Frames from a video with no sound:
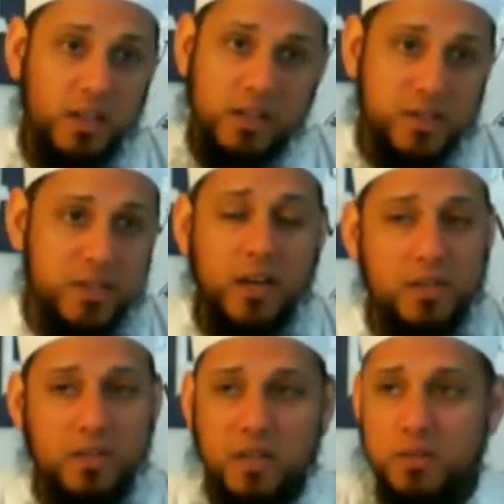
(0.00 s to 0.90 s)
Allah
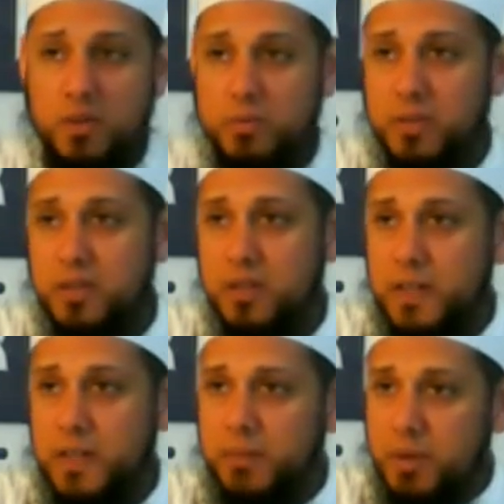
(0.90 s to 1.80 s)
decided to give it to me.
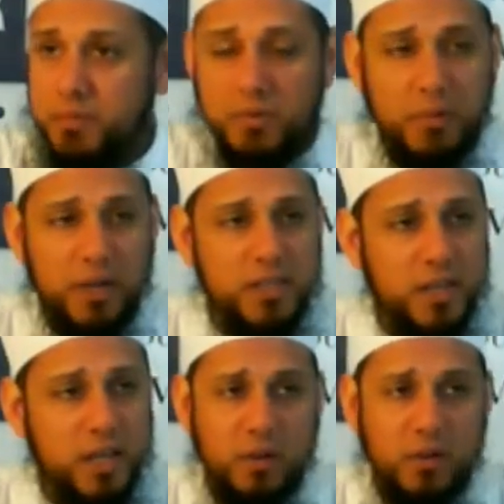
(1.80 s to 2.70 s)
From my
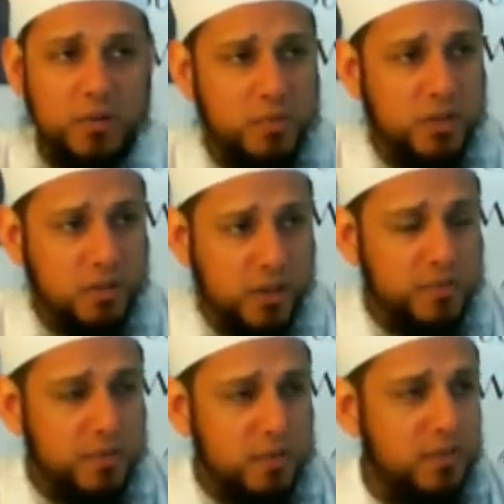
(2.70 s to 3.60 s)
side, I've always been
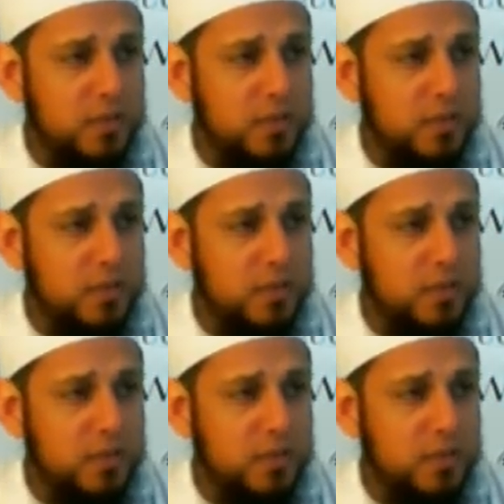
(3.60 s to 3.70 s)
grateful.